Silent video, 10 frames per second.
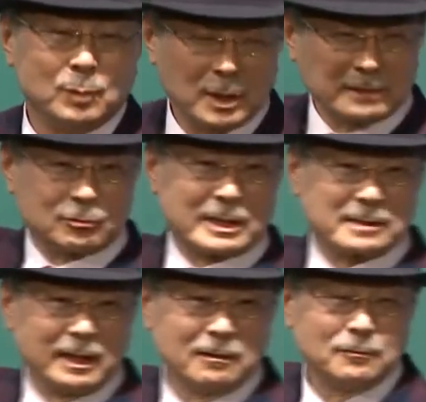What
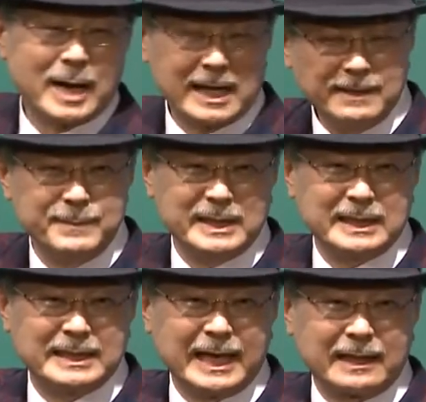is this?
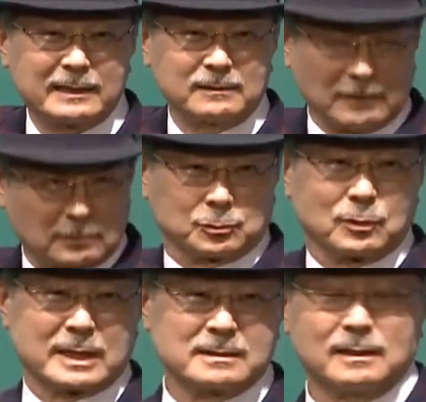These are
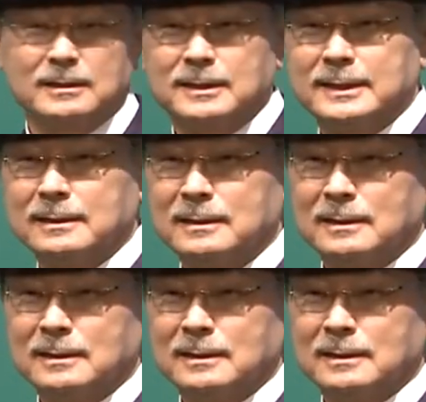discount marts.